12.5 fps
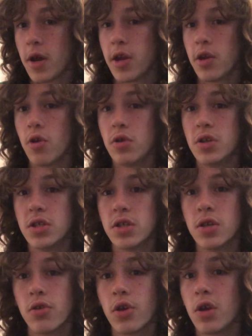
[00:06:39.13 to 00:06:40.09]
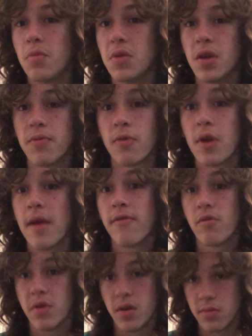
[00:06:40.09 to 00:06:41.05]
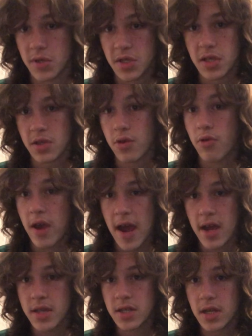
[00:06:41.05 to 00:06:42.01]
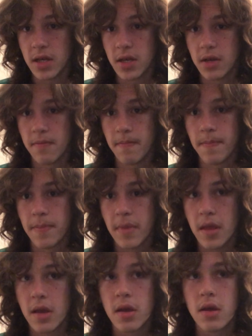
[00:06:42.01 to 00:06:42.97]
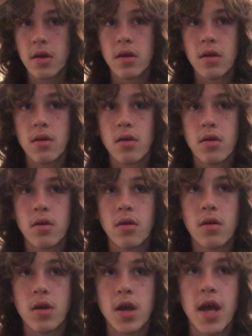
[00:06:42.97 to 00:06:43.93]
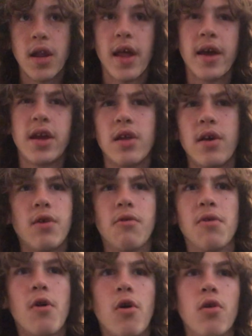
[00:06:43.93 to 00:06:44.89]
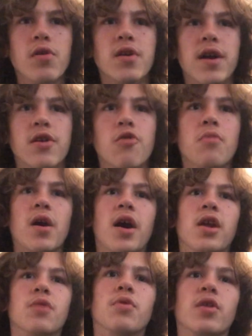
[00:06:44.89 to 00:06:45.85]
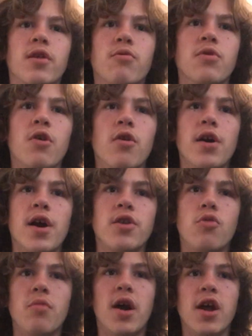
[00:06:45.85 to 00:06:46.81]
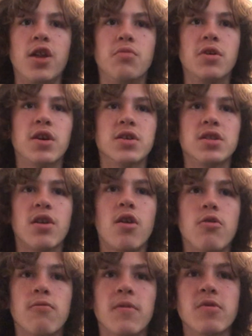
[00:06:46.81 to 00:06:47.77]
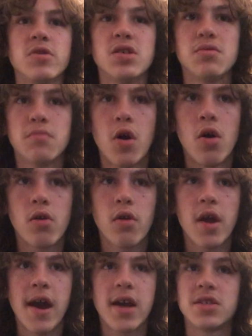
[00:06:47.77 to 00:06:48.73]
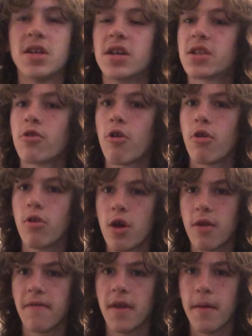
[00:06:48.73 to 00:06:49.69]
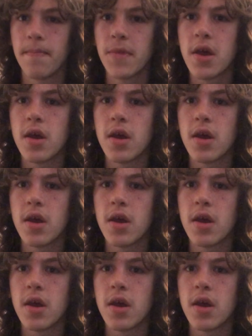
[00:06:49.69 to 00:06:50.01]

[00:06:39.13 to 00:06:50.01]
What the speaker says: I know you're gonna forever be able to see the cracks in him. And, like, you know, I know with Ollie I don't mind. But, like, with Ollie I don't mind because there are very small cracks. Yes, there are a lot of them.